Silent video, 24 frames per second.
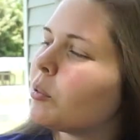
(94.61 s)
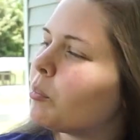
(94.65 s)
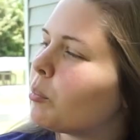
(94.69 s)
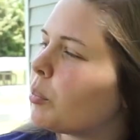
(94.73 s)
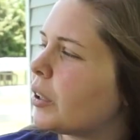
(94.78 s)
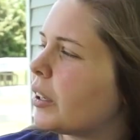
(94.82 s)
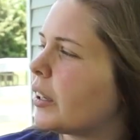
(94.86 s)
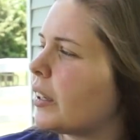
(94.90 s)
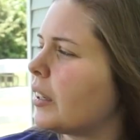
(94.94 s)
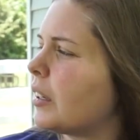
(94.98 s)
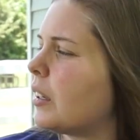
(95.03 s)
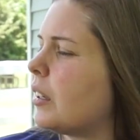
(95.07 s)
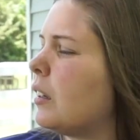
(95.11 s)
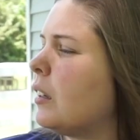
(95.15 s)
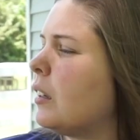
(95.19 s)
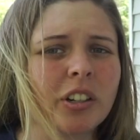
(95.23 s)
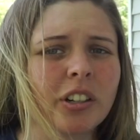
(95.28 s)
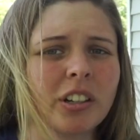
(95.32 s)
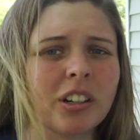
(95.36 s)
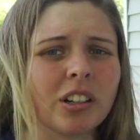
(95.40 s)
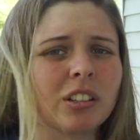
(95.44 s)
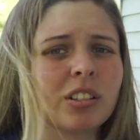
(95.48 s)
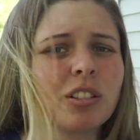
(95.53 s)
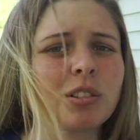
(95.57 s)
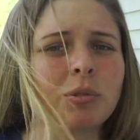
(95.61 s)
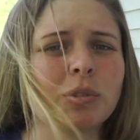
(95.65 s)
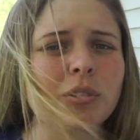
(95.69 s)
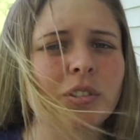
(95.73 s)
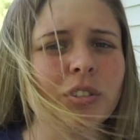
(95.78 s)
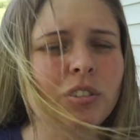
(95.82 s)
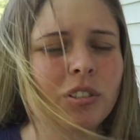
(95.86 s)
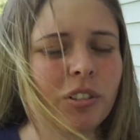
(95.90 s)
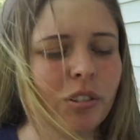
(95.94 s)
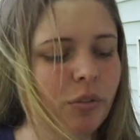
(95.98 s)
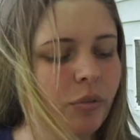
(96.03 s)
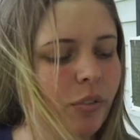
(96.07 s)
But right, y'all. So we're
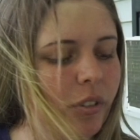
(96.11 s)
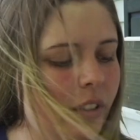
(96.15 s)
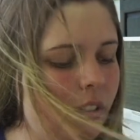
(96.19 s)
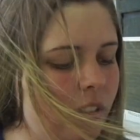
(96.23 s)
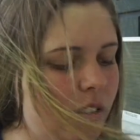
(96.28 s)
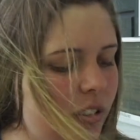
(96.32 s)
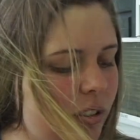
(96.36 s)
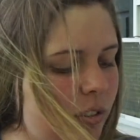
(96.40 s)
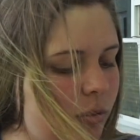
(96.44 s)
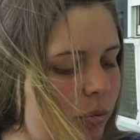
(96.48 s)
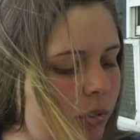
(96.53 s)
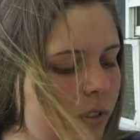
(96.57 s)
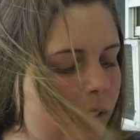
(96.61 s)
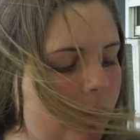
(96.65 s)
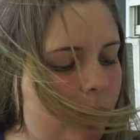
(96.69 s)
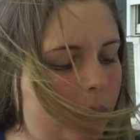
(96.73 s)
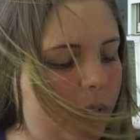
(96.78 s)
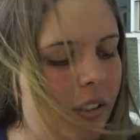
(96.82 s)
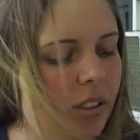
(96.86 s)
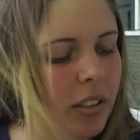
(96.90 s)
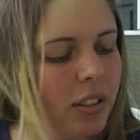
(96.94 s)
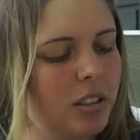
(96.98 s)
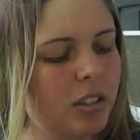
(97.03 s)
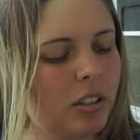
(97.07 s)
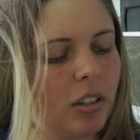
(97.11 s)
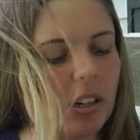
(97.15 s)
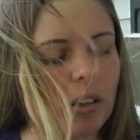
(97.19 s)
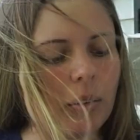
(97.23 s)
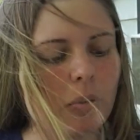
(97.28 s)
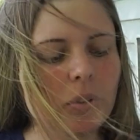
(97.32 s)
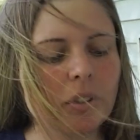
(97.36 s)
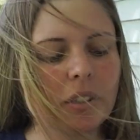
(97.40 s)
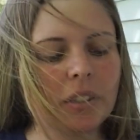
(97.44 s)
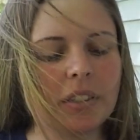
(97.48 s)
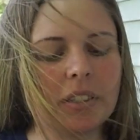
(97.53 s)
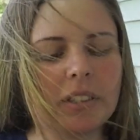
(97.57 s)
just gonna finish this with the wind. So I
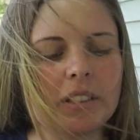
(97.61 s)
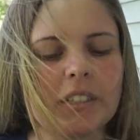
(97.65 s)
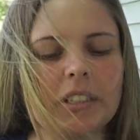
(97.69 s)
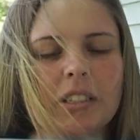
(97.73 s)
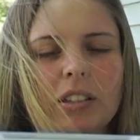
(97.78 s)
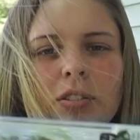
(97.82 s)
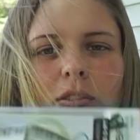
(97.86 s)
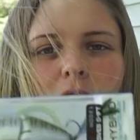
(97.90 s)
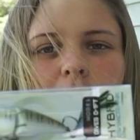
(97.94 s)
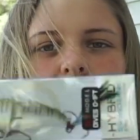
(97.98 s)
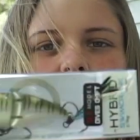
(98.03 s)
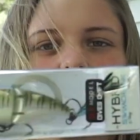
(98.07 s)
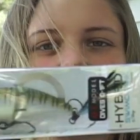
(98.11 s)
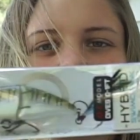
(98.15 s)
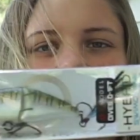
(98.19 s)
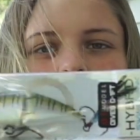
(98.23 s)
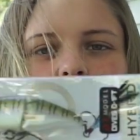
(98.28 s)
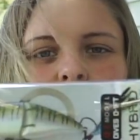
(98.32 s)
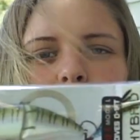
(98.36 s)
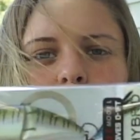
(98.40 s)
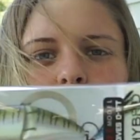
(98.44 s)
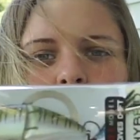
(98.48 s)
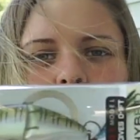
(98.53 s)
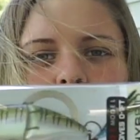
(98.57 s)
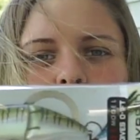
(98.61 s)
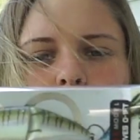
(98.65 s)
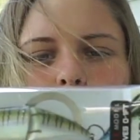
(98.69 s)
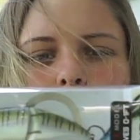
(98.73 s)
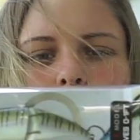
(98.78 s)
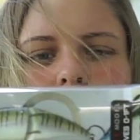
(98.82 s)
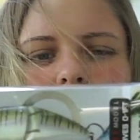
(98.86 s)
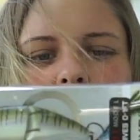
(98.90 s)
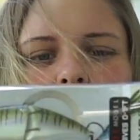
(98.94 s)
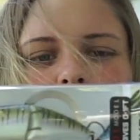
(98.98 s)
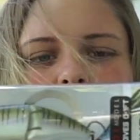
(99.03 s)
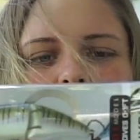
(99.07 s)
wanted the D3 because it dove a little
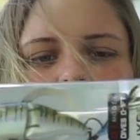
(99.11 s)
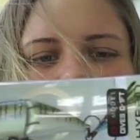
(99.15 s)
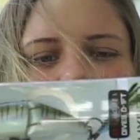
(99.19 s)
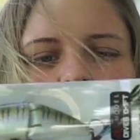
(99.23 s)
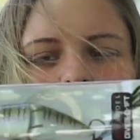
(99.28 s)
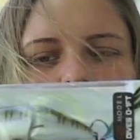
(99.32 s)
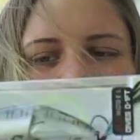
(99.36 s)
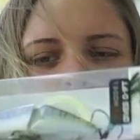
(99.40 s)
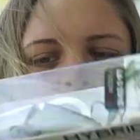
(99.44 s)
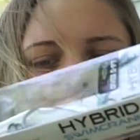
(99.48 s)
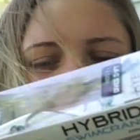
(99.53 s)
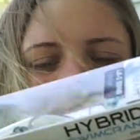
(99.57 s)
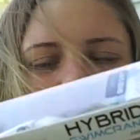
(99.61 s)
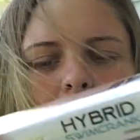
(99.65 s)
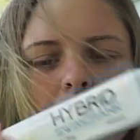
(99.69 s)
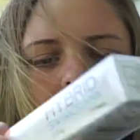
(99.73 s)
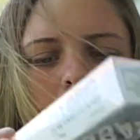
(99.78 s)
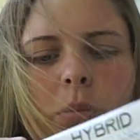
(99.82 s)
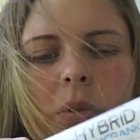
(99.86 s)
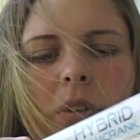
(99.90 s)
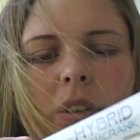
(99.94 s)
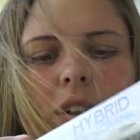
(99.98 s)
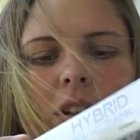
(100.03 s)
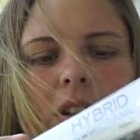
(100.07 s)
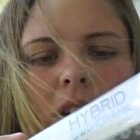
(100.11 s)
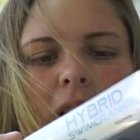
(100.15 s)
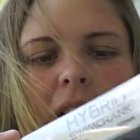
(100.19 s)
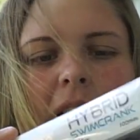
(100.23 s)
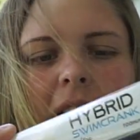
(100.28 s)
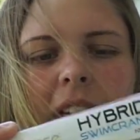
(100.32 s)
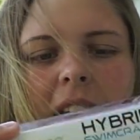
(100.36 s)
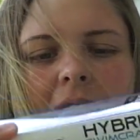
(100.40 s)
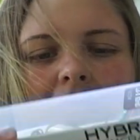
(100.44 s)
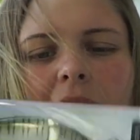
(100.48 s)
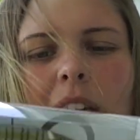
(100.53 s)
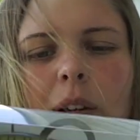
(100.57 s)
bit deeper, but
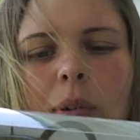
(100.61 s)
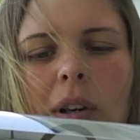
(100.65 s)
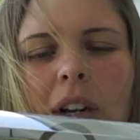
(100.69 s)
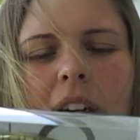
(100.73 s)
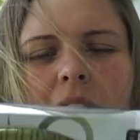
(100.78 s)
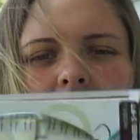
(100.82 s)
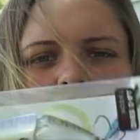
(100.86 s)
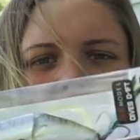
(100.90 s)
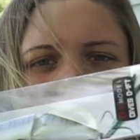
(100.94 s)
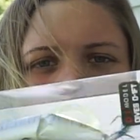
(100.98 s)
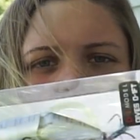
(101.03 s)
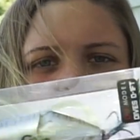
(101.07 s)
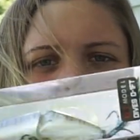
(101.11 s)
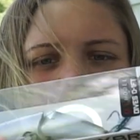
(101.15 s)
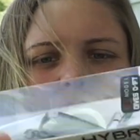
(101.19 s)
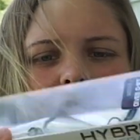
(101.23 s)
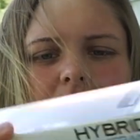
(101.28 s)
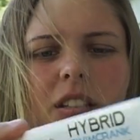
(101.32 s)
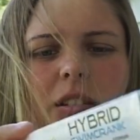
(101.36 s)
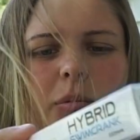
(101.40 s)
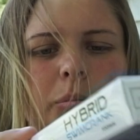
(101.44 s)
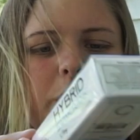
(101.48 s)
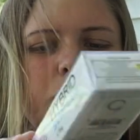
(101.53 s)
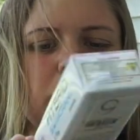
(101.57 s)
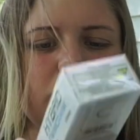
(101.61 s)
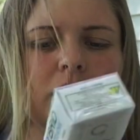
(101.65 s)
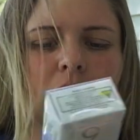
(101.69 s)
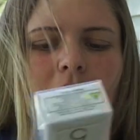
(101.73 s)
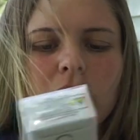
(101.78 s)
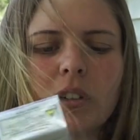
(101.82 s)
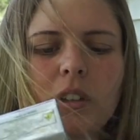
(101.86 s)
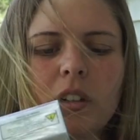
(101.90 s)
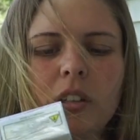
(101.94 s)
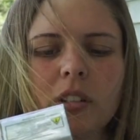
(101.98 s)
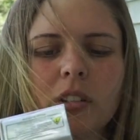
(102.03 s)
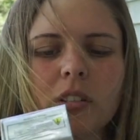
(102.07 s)
they were out of stock in this
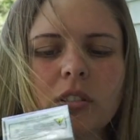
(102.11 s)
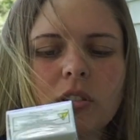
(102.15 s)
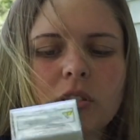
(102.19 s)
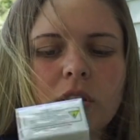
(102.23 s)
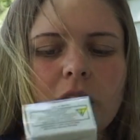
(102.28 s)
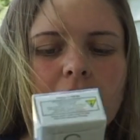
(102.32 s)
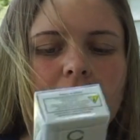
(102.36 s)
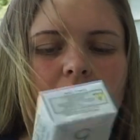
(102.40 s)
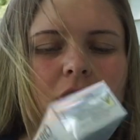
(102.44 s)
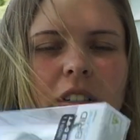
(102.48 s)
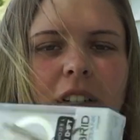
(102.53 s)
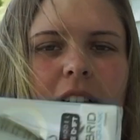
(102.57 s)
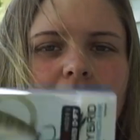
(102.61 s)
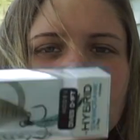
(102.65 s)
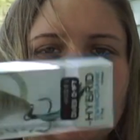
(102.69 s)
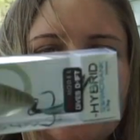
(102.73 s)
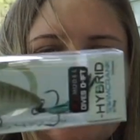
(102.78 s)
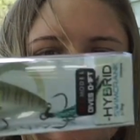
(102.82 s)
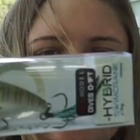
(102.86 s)
bluegill color, so I just got the